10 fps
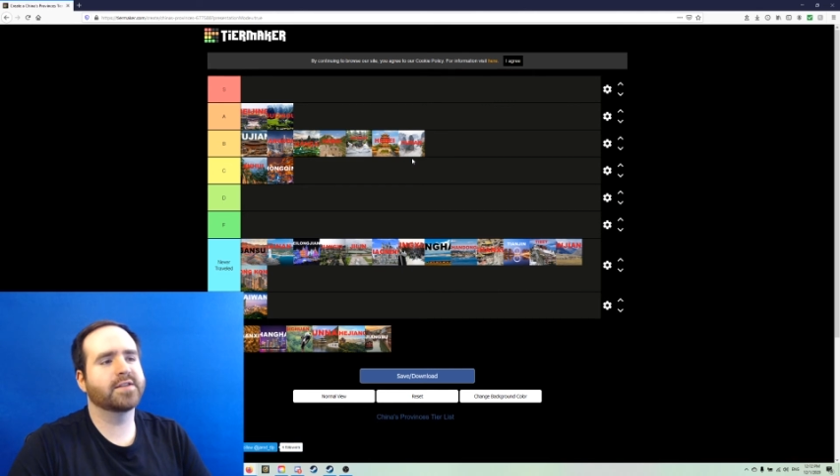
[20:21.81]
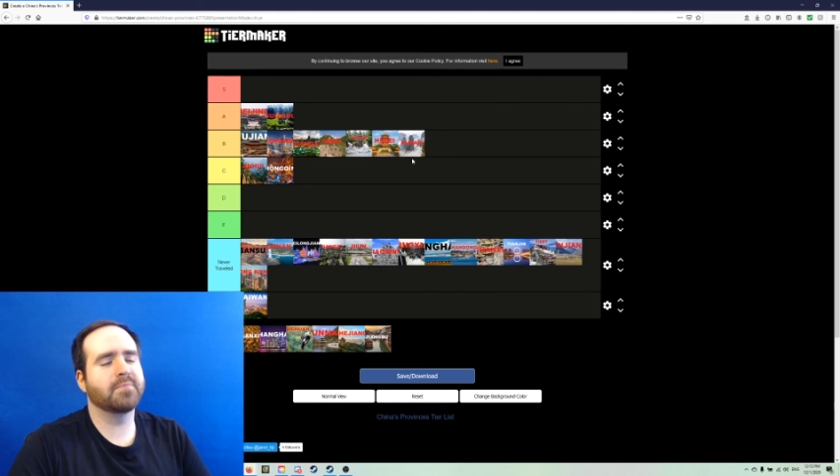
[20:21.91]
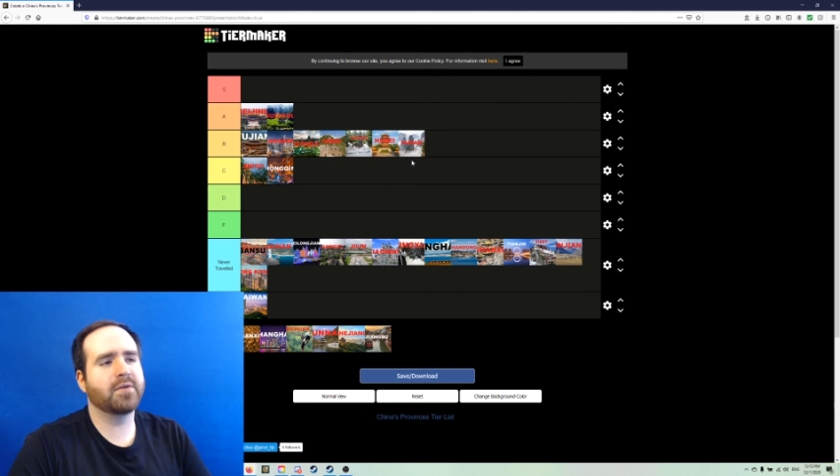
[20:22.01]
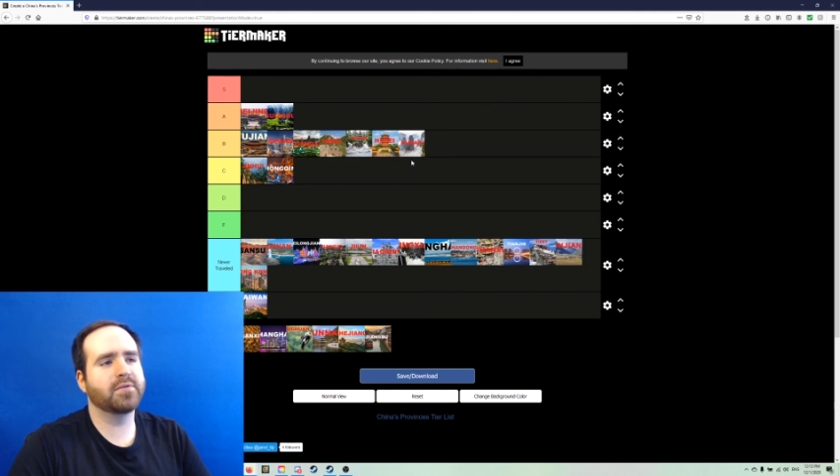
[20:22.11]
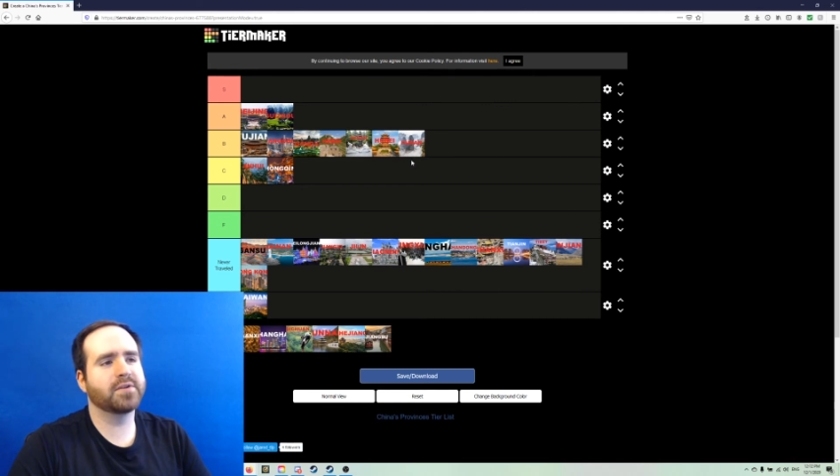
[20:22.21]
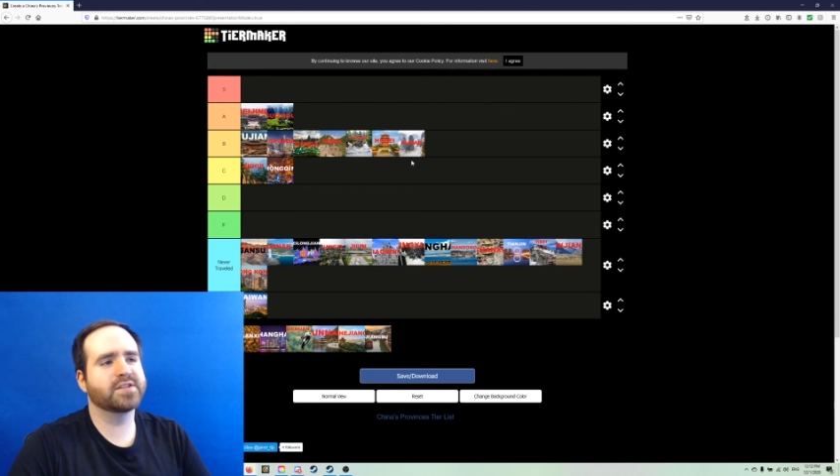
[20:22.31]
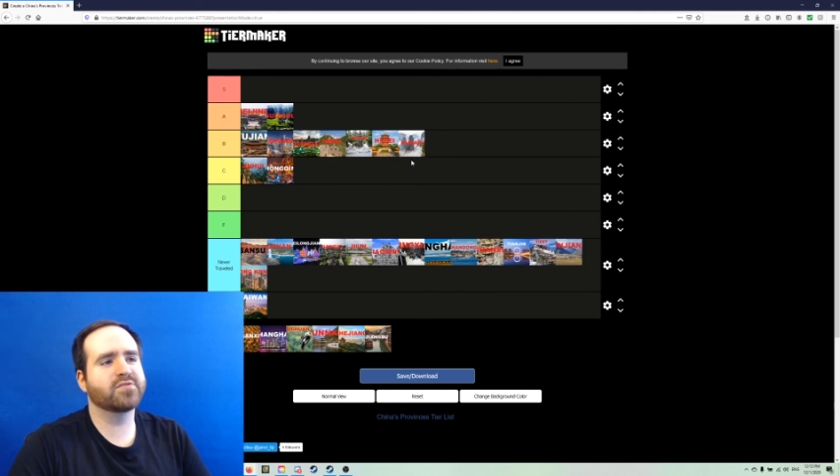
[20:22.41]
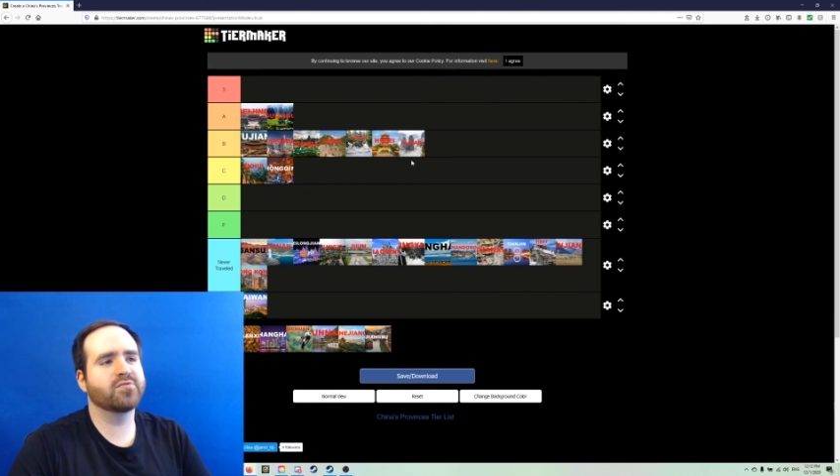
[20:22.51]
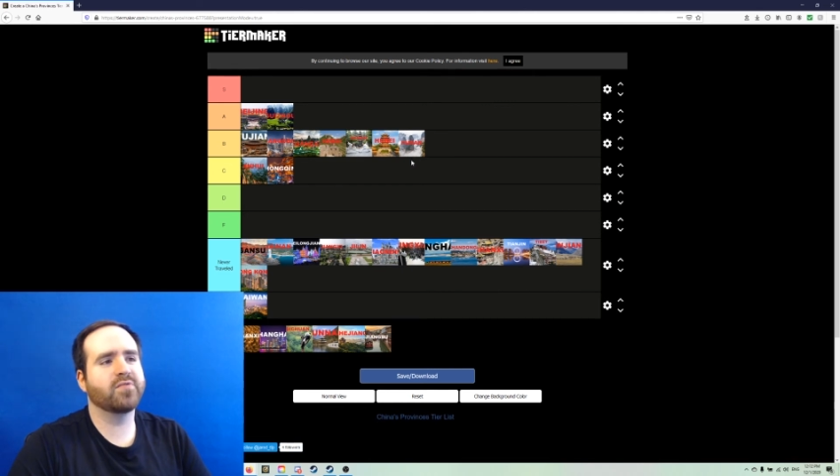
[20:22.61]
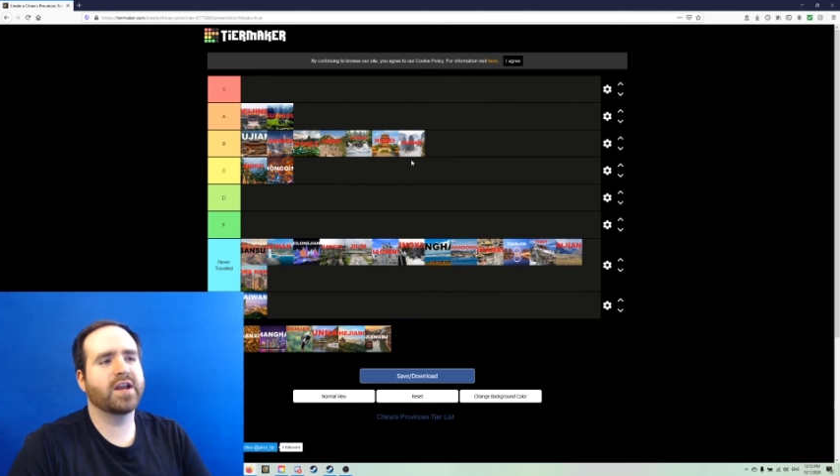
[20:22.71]
the
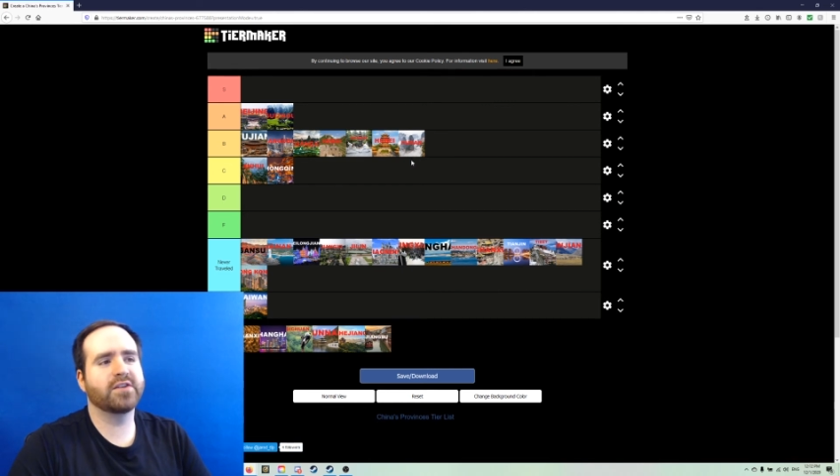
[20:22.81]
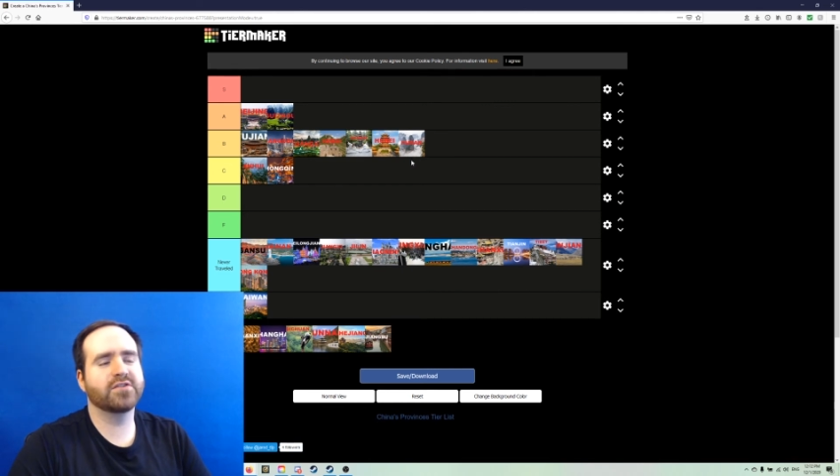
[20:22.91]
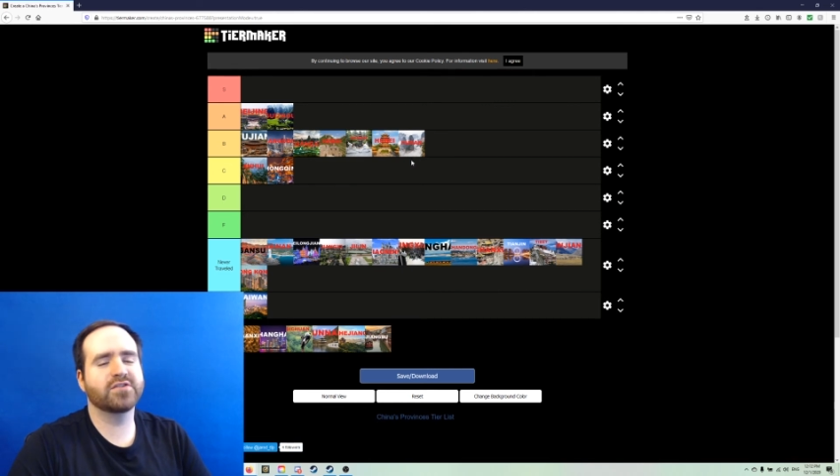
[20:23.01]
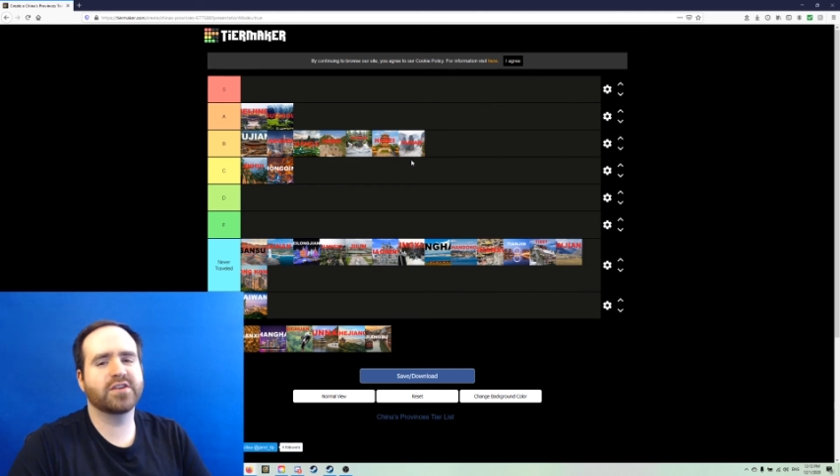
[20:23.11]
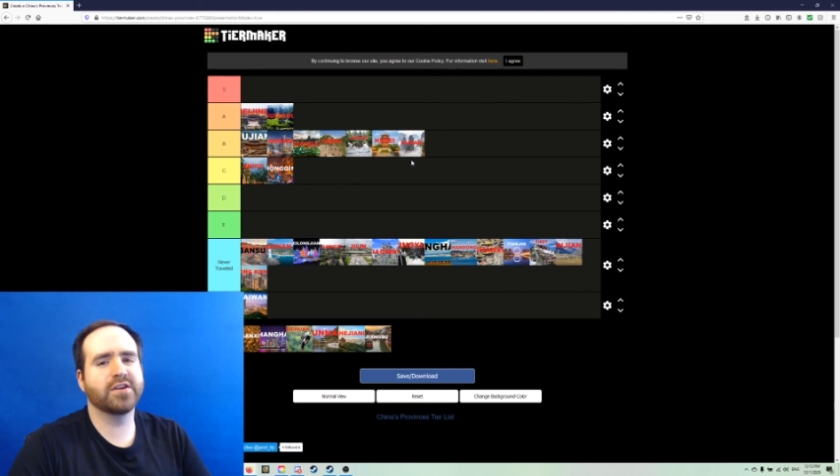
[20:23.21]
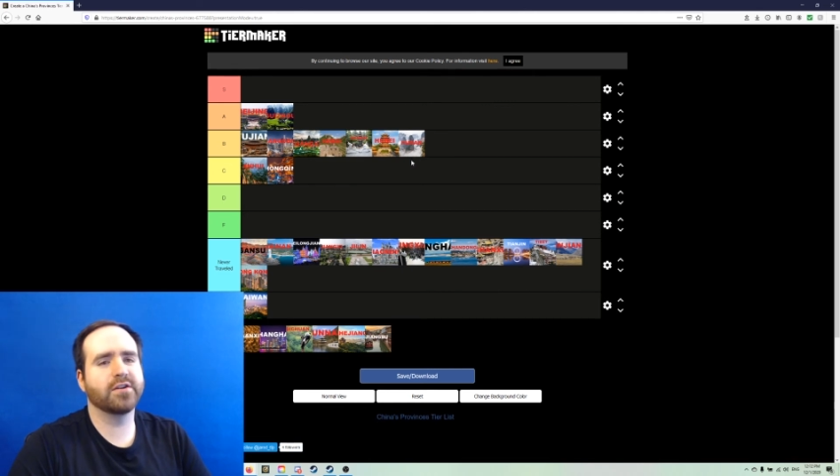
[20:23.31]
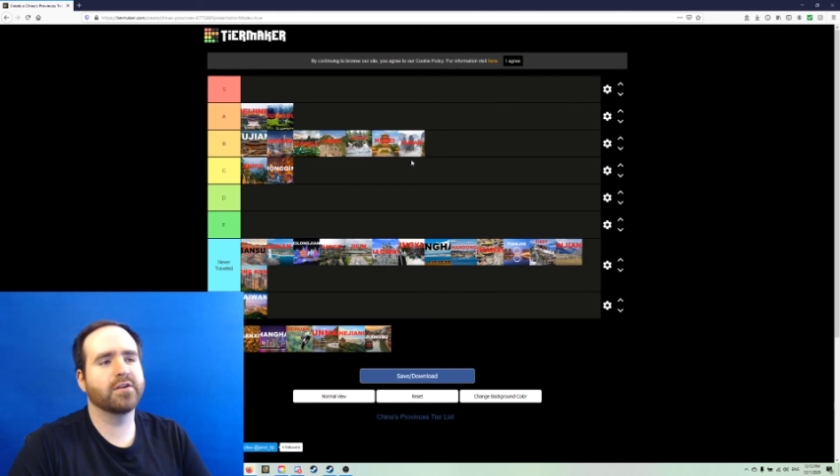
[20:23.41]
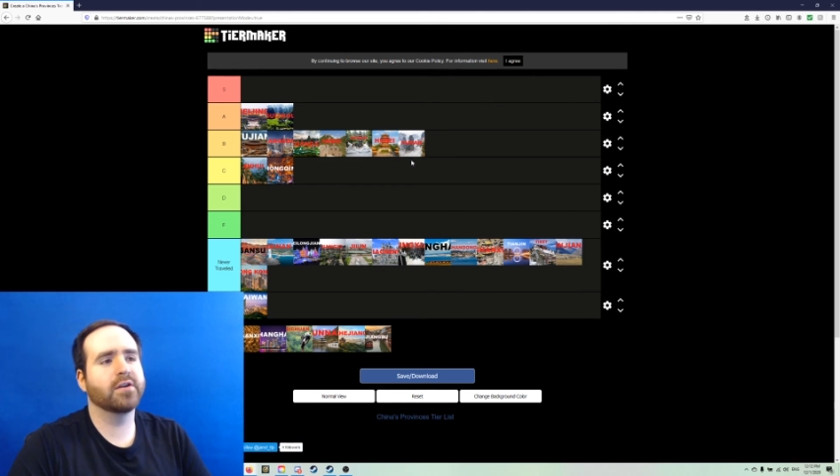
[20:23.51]
mountainous range here